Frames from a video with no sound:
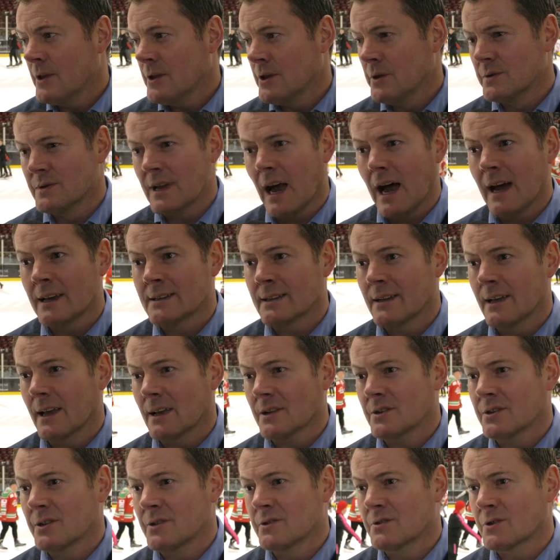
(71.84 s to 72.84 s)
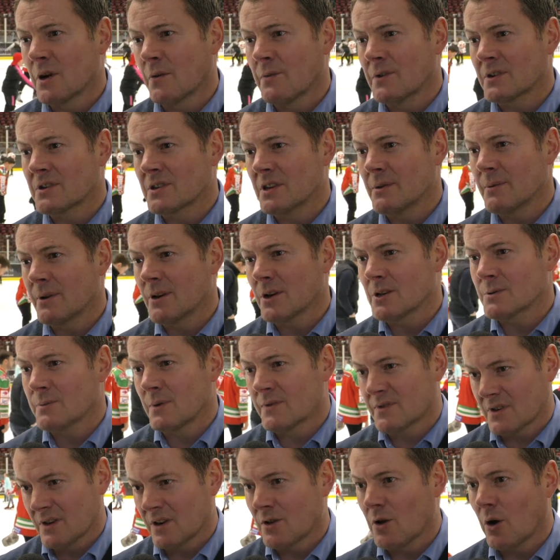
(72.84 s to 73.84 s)
use that as an excuse, obviously, because
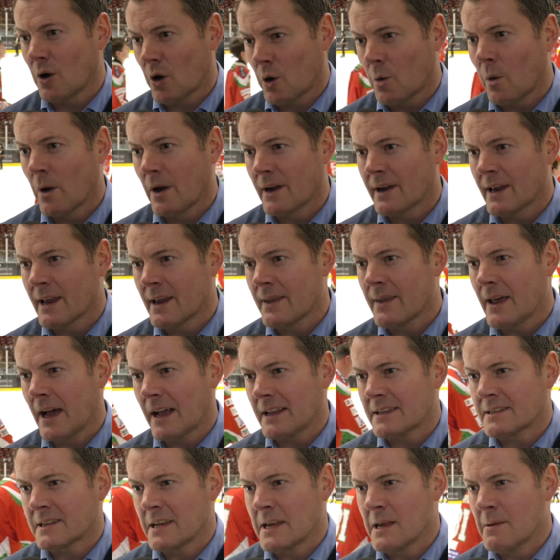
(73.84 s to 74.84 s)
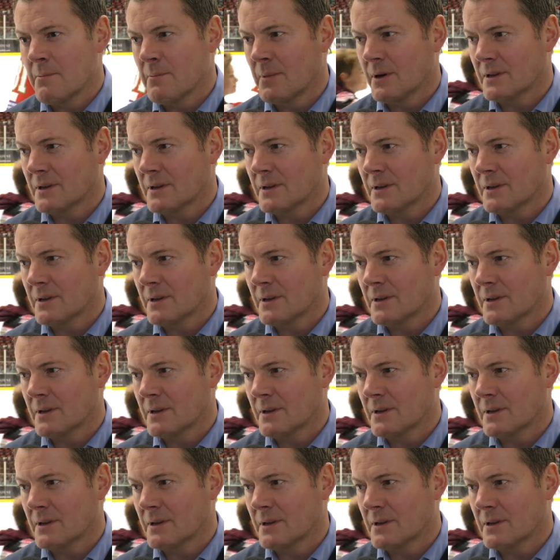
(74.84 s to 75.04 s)
we've still got quality in that team.